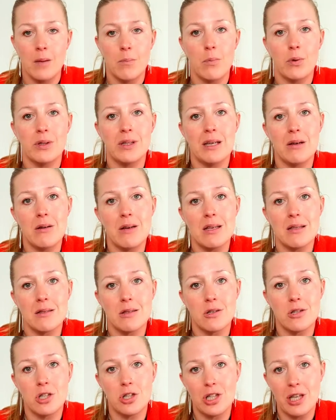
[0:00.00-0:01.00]
But there is
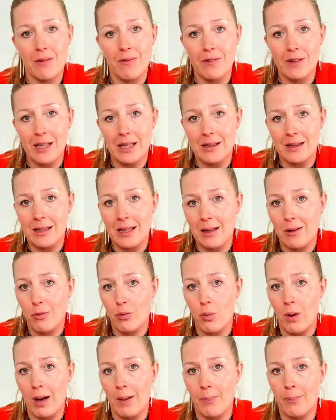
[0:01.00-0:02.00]
a shift that needs
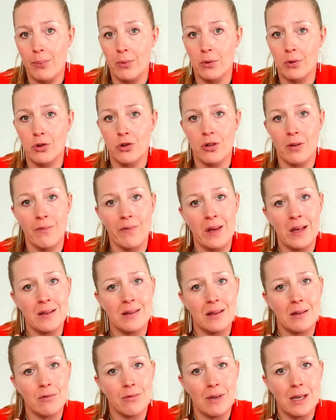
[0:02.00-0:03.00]
to happen. Something
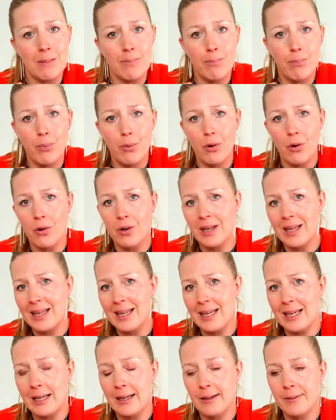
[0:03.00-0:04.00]
is really
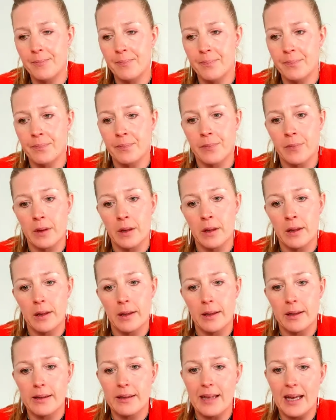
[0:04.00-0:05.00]
blocking
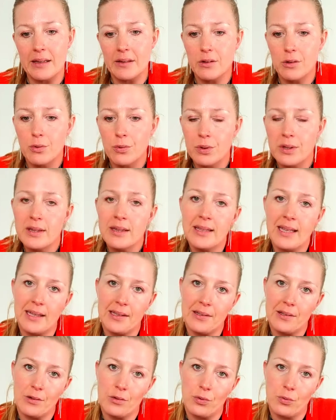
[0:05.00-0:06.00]
that
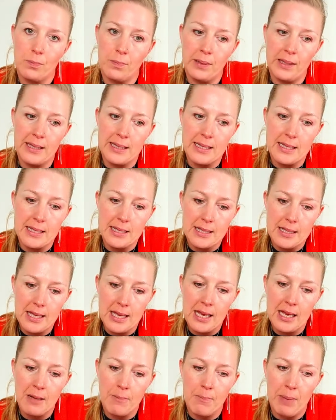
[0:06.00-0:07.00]
goodness to be
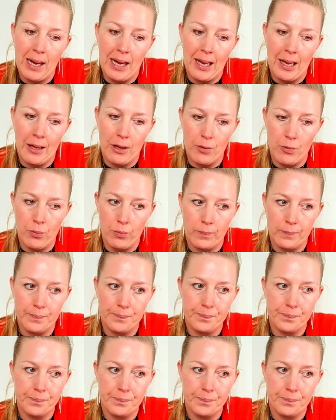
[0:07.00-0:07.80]
seen by you.